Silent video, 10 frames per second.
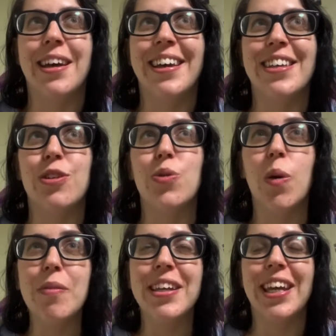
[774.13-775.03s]
so
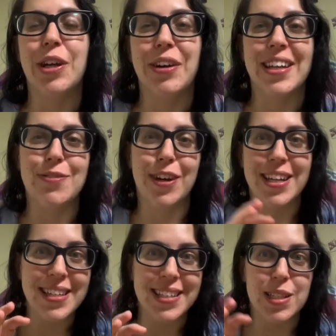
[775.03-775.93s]
normally in Korea, it's very
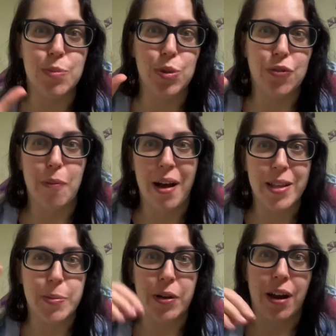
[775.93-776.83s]
easy to move from
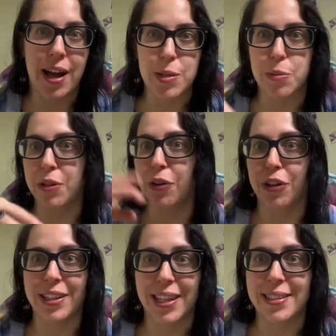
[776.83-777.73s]
hospital to hospital or
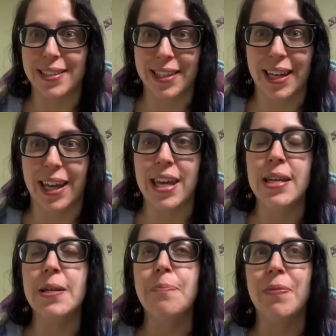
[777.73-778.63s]
clinic to clinic.
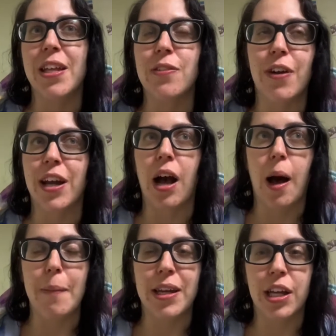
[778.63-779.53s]
It's very
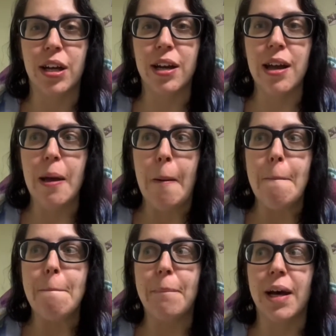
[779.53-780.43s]
common here,
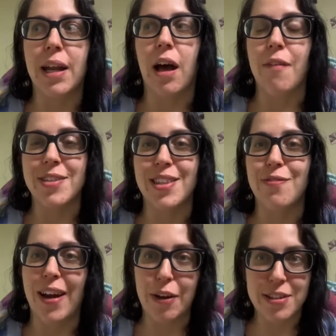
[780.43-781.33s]
but obviously the
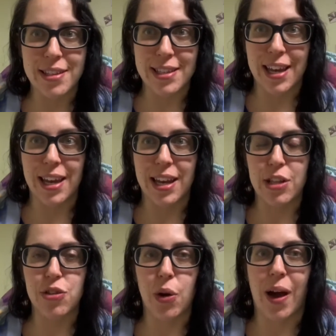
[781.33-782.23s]
virus has hit,
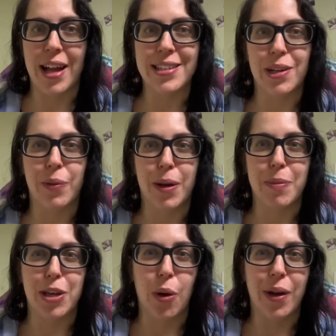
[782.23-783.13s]
so I didn't want to be
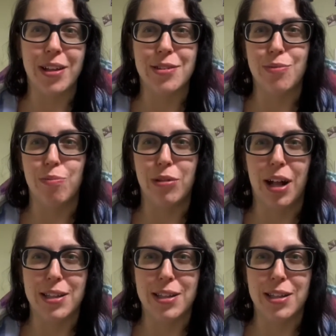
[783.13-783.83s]
going to lots of